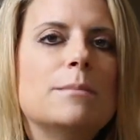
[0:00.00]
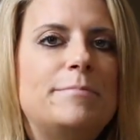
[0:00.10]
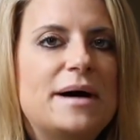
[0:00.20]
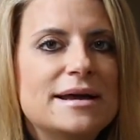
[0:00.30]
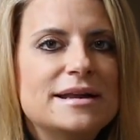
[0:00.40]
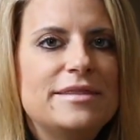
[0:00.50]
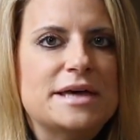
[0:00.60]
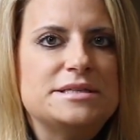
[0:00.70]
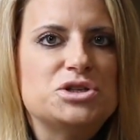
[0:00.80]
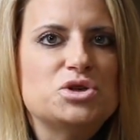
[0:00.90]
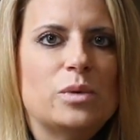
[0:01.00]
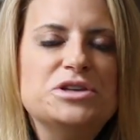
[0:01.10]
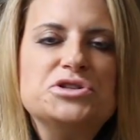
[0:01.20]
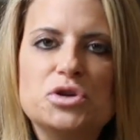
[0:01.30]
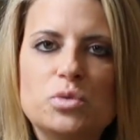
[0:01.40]
But in that
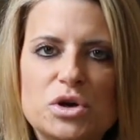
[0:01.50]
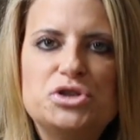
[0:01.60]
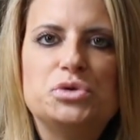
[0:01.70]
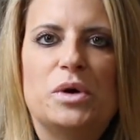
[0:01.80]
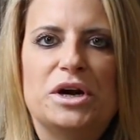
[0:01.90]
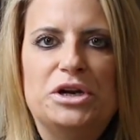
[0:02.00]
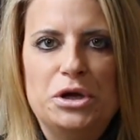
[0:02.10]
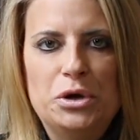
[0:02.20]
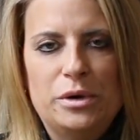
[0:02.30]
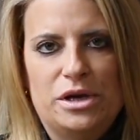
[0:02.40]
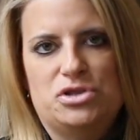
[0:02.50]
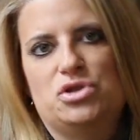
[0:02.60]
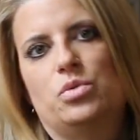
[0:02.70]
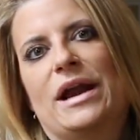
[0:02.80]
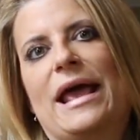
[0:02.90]
situation, what you'd want to do is
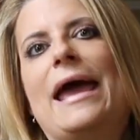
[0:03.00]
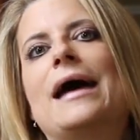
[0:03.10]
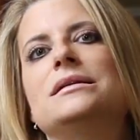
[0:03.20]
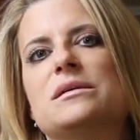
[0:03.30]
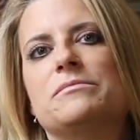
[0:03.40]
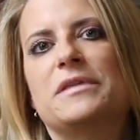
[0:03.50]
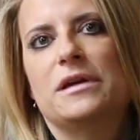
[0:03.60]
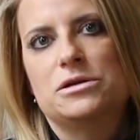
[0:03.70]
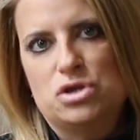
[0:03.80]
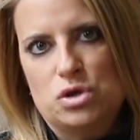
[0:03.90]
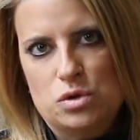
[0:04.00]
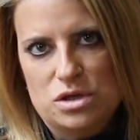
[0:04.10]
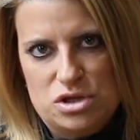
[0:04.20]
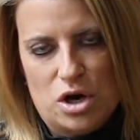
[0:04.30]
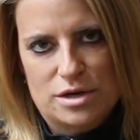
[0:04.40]
you'd want to add something to the
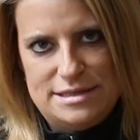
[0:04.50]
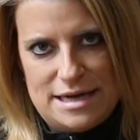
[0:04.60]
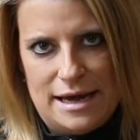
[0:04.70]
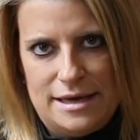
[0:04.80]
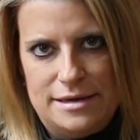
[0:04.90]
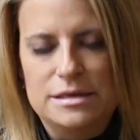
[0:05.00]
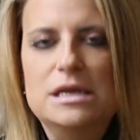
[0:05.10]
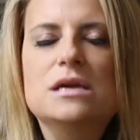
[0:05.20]
dog's diet,